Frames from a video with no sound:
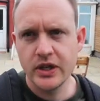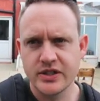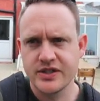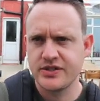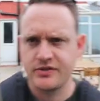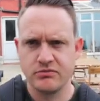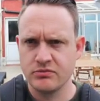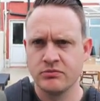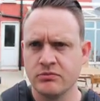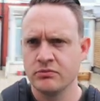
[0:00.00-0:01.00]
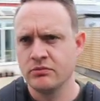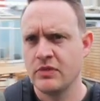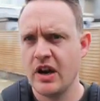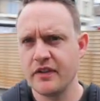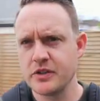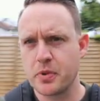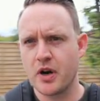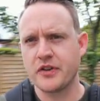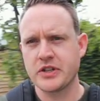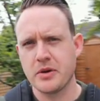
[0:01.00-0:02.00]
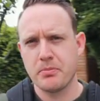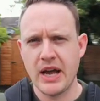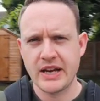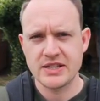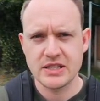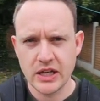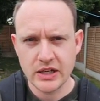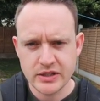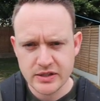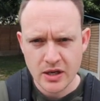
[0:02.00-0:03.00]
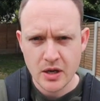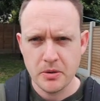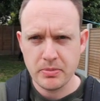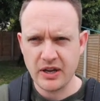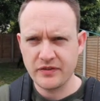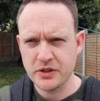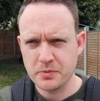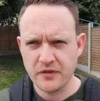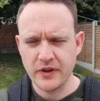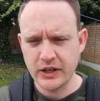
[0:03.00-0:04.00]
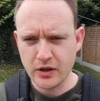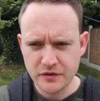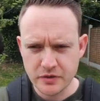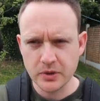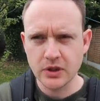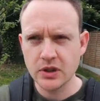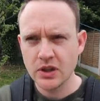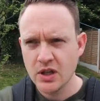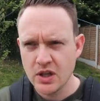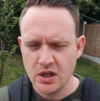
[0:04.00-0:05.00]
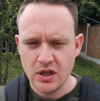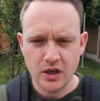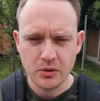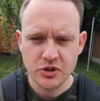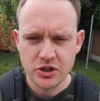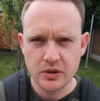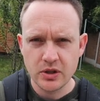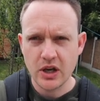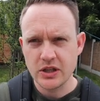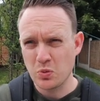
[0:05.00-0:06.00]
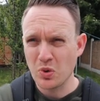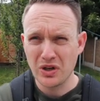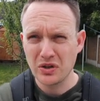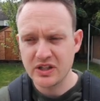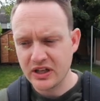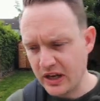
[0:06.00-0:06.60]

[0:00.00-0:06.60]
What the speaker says: it's... Everything's perfect. Bag is silent. Bag feels perfectly comfortable. And I will show you guys what it looks like